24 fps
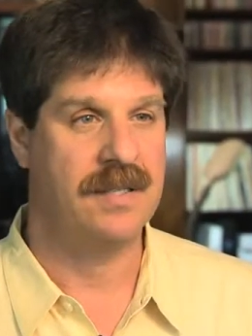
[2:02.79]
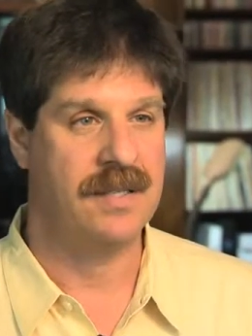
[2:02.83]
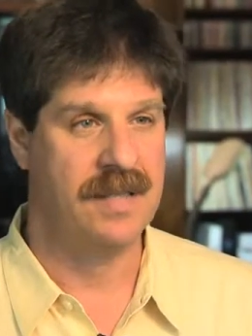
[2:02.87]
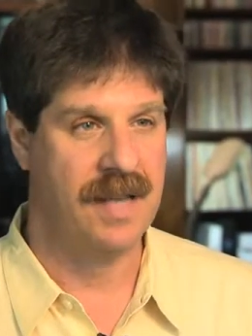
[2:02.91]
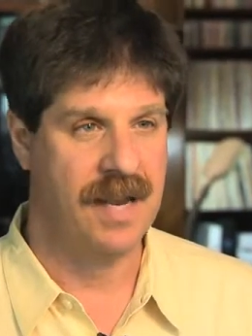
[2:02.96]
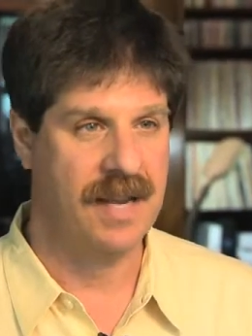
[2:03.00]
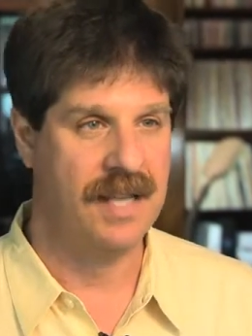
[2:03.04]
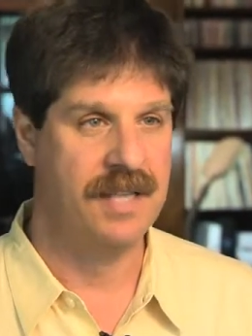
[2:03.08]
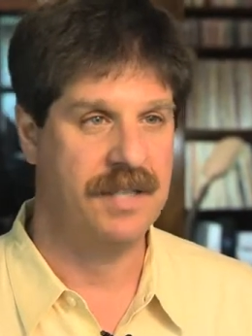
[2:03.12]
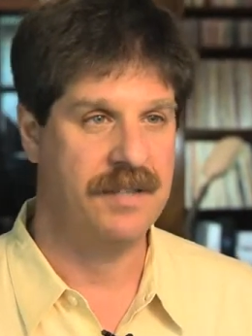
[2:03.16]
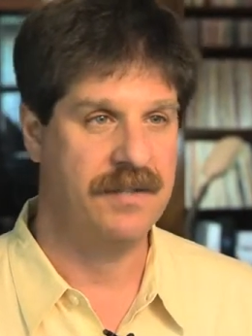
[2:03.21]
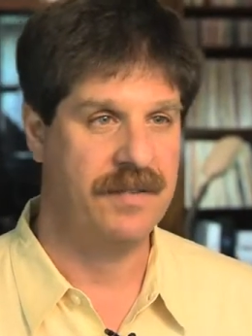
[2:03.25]

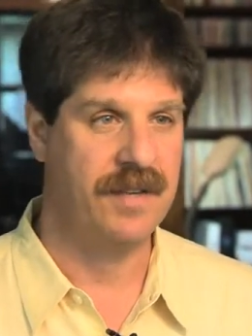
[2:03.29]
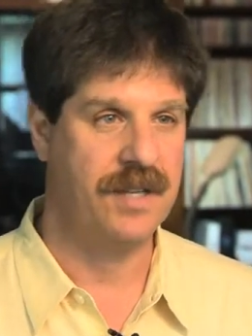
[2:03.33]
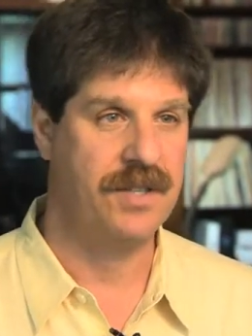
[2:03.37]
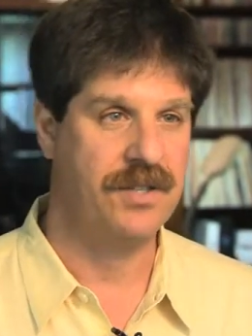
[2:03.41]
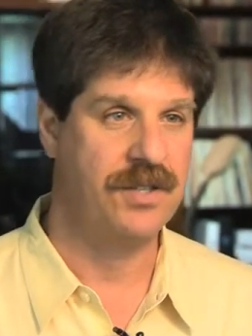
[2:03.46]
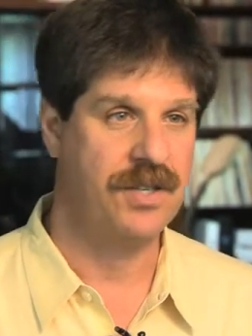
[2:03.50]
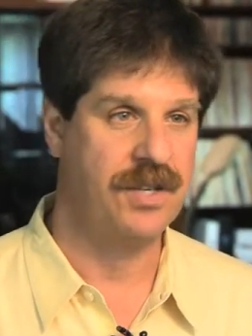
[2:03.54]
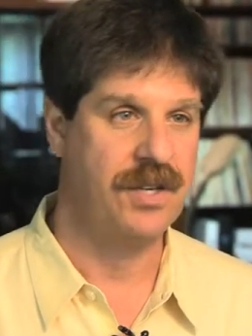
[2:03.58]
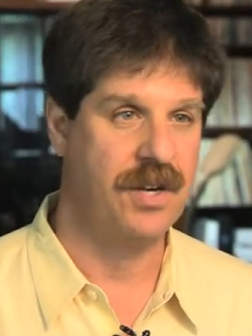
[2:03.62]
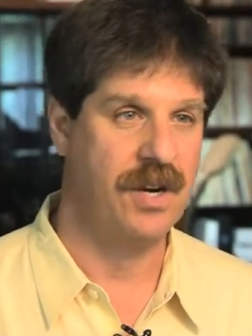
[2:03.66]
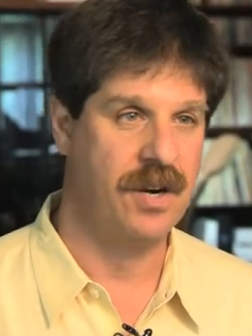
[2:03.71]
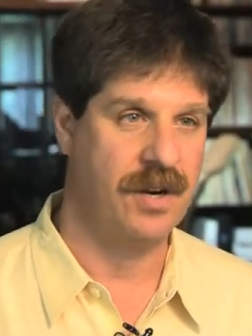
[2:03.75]
science
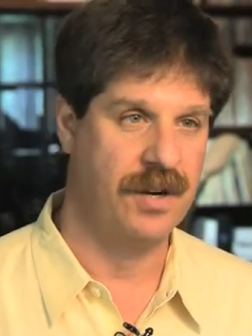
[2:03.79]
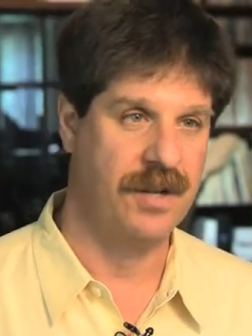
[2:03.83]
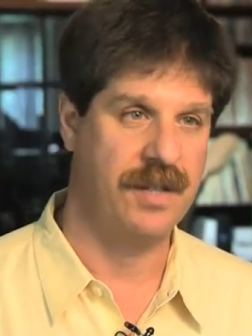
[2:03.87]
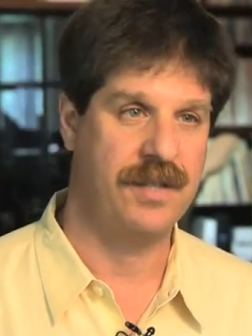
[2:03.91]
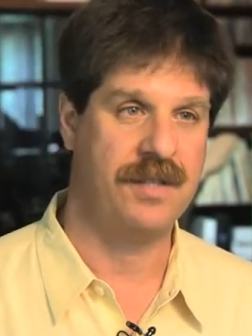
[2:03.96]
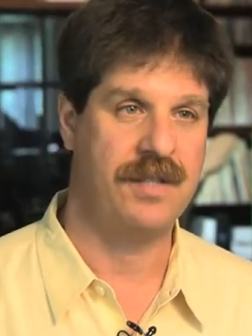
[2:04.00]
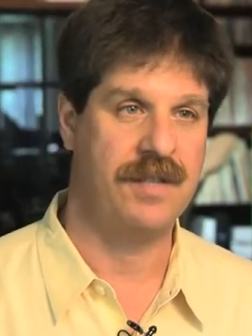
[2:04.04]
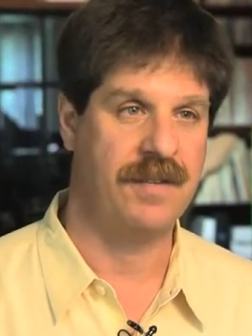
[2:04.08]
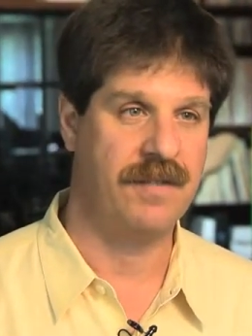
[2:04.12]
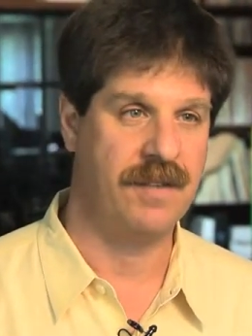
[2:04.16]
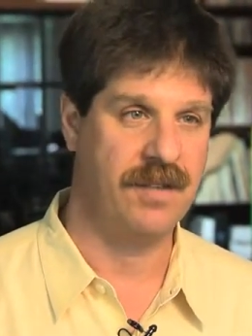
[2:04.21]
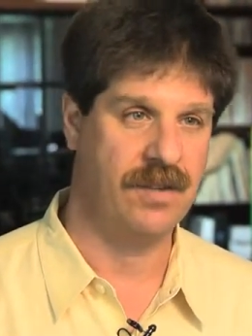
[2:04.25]
fiction
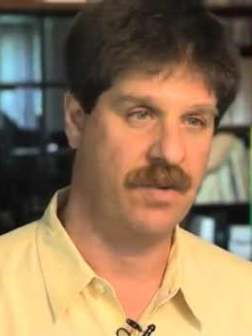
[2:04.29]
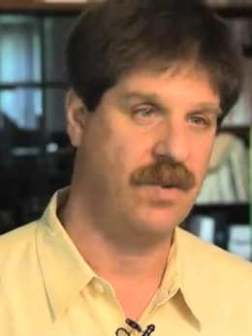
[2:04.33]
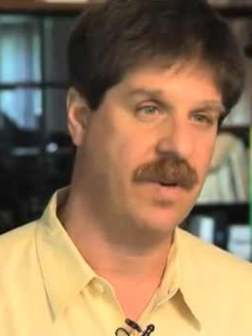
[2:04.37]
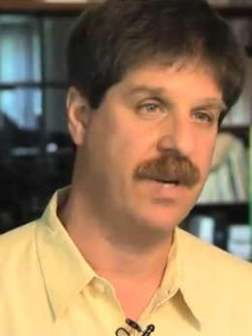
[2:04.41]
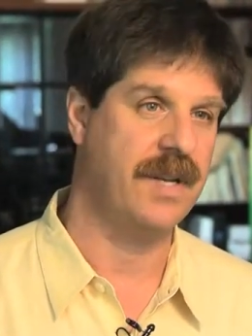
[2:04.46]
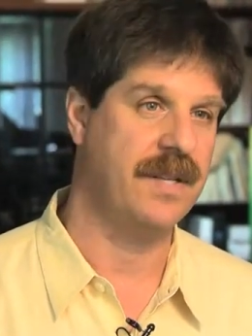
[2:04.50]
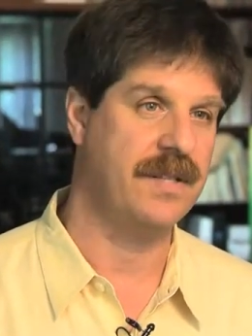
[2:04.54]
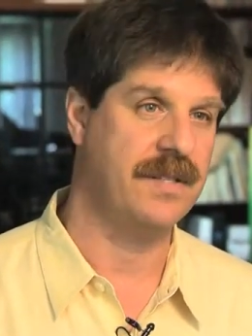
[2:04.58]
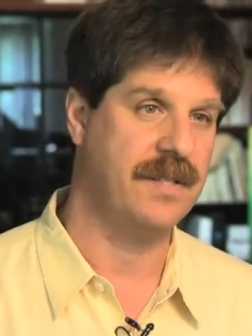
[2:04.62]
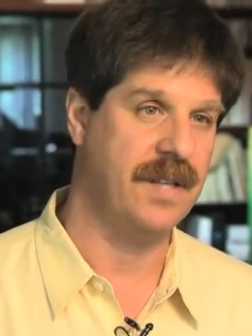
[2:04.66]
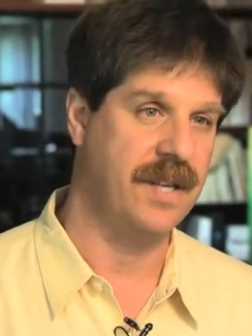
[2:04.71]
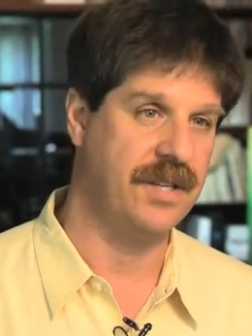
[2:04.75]
artists of the
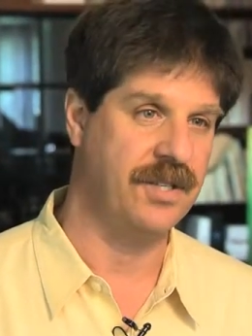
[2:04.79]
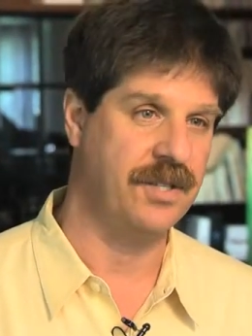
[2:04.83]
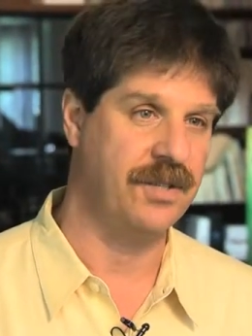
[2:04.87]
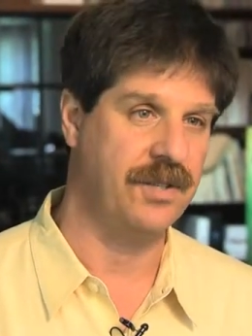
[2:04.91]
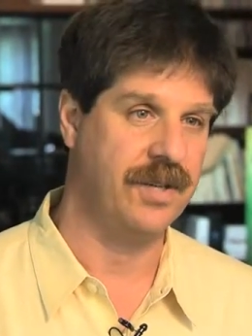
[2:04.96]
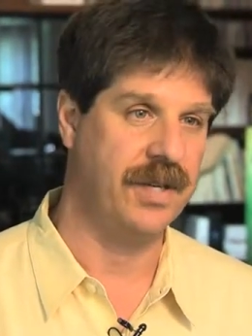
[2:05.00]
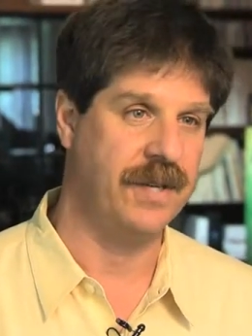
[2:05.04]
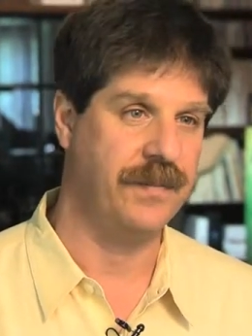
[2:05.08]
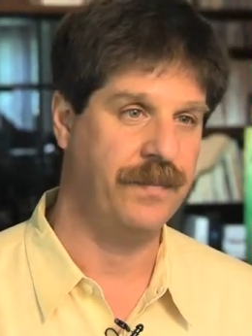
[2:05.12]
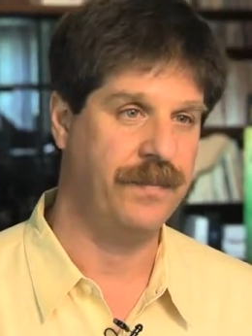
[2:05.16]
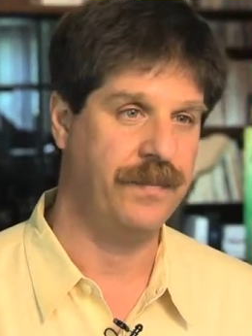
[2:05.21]
20th century.